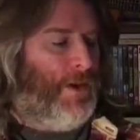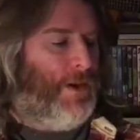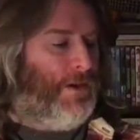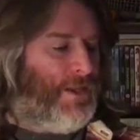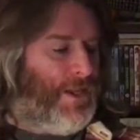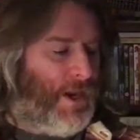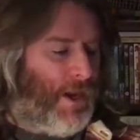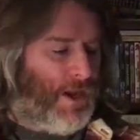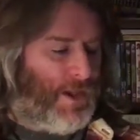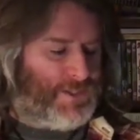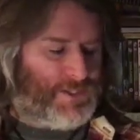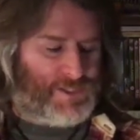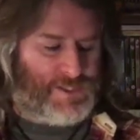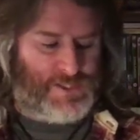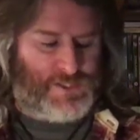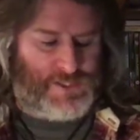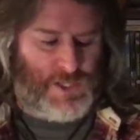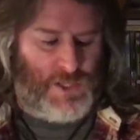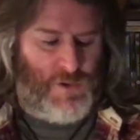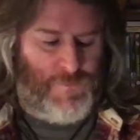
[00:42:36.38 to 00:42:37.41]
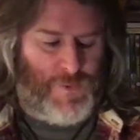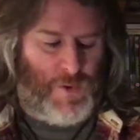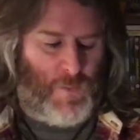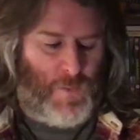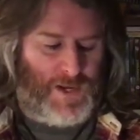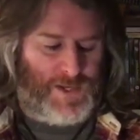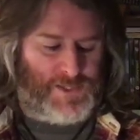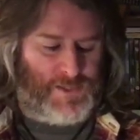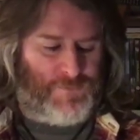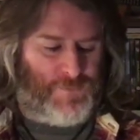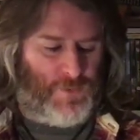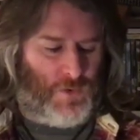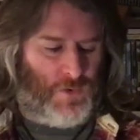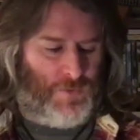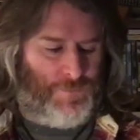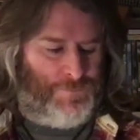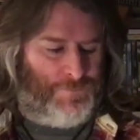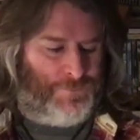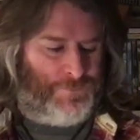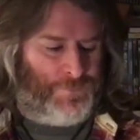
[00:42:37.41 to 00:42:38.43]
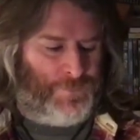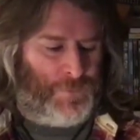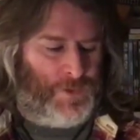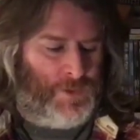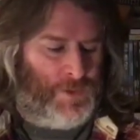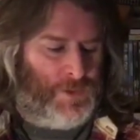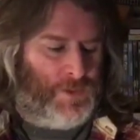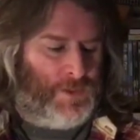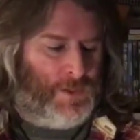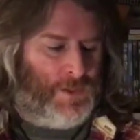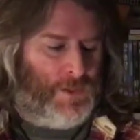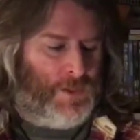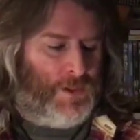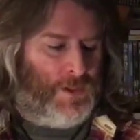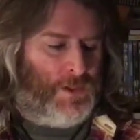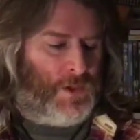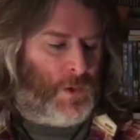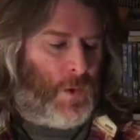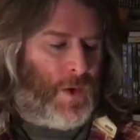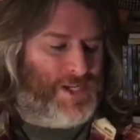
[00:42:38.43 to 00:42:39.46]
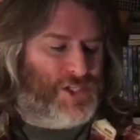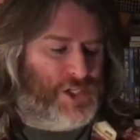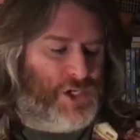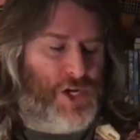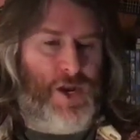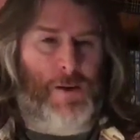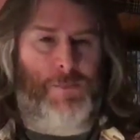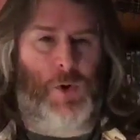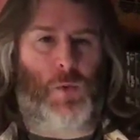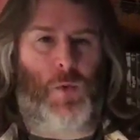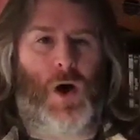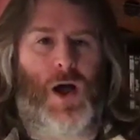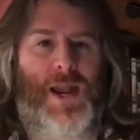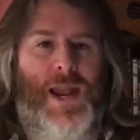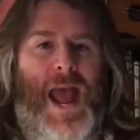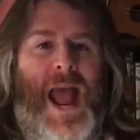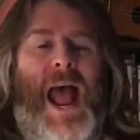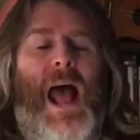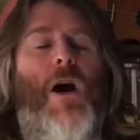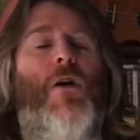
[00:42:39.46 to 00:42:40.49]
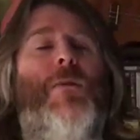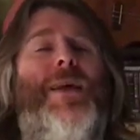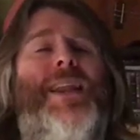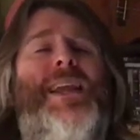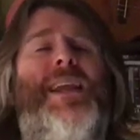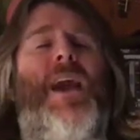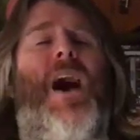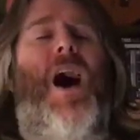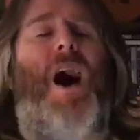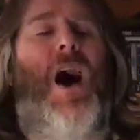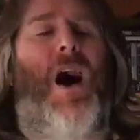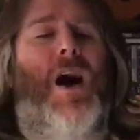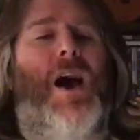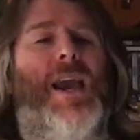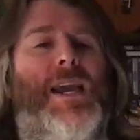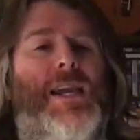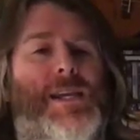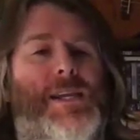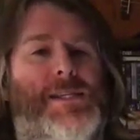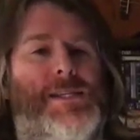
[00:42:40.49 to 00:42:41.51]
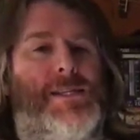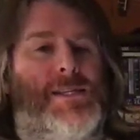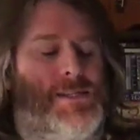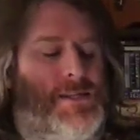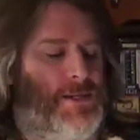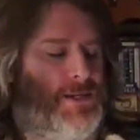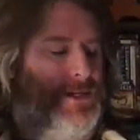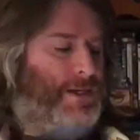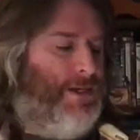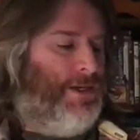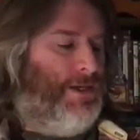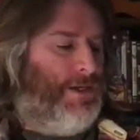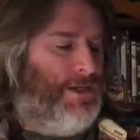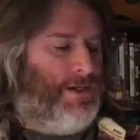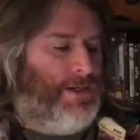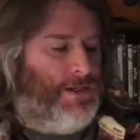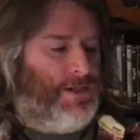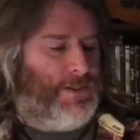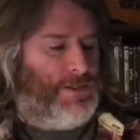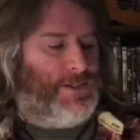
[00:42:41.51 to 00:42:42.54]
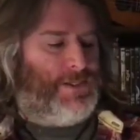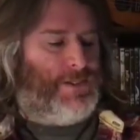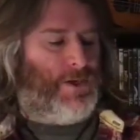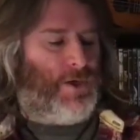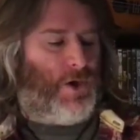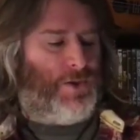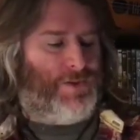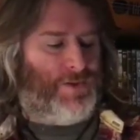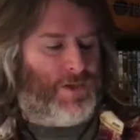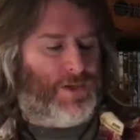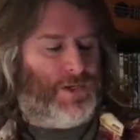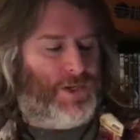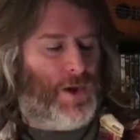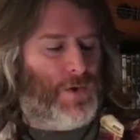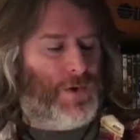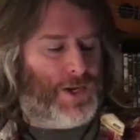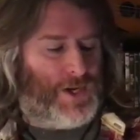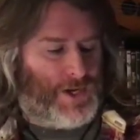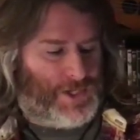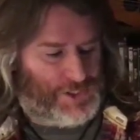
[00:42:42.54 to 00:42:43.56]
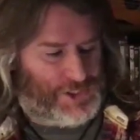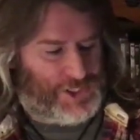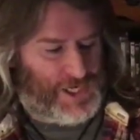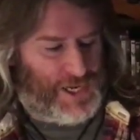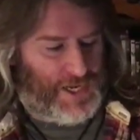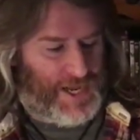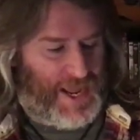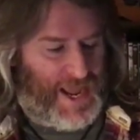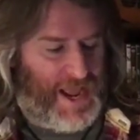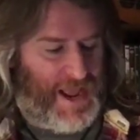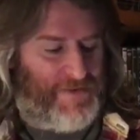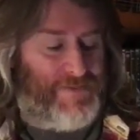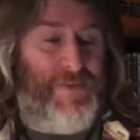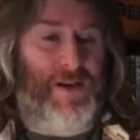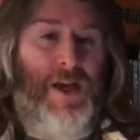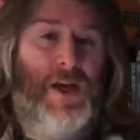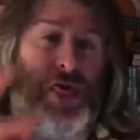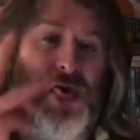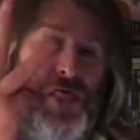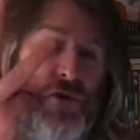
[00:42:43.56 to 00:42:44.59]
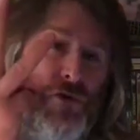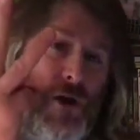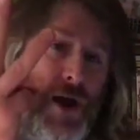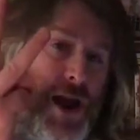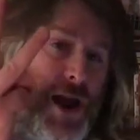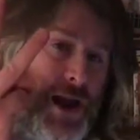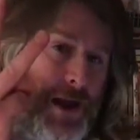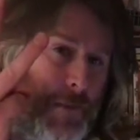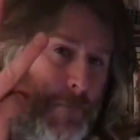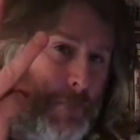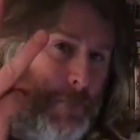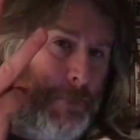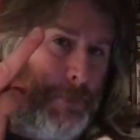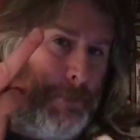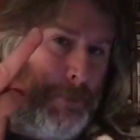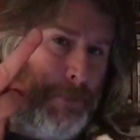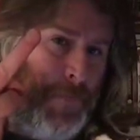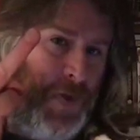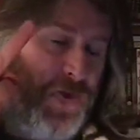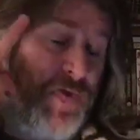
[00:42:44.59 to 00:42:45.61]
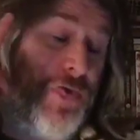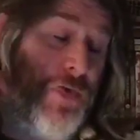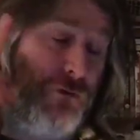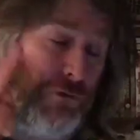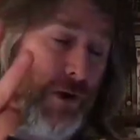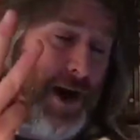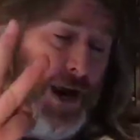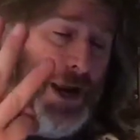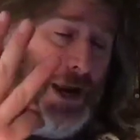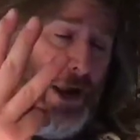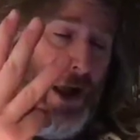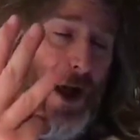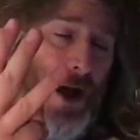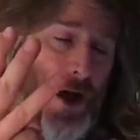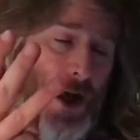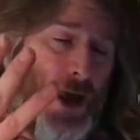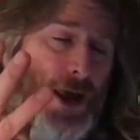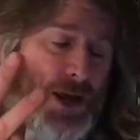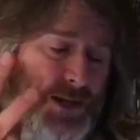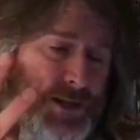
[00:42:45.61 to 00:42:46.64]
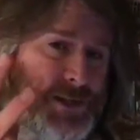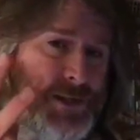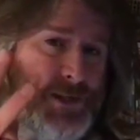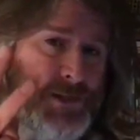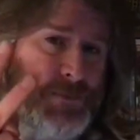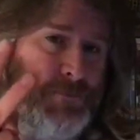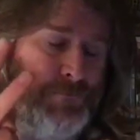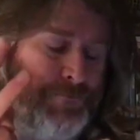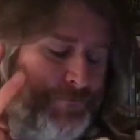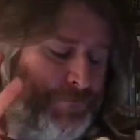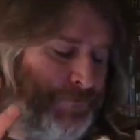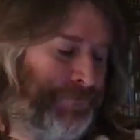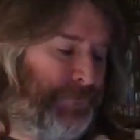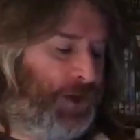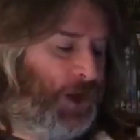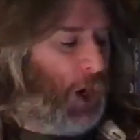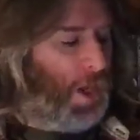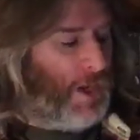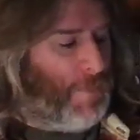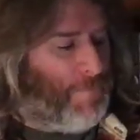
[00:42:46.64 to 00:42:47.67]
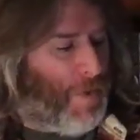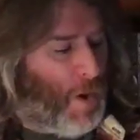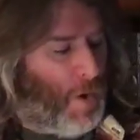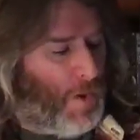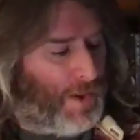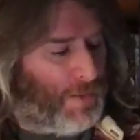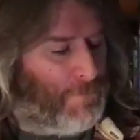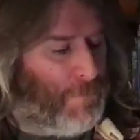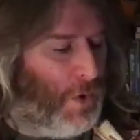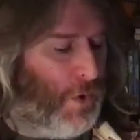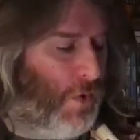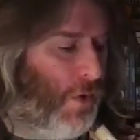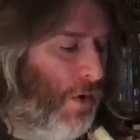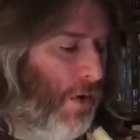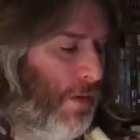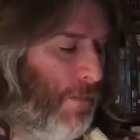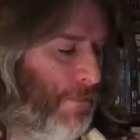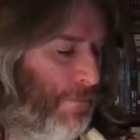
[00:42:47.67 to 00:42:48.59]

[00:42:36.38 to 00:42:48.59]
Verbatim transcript: The answers that you've been waiting for. Question number 1, how many eyes doth a coconut shell have? 3. 3 eyes, like a bowling ball.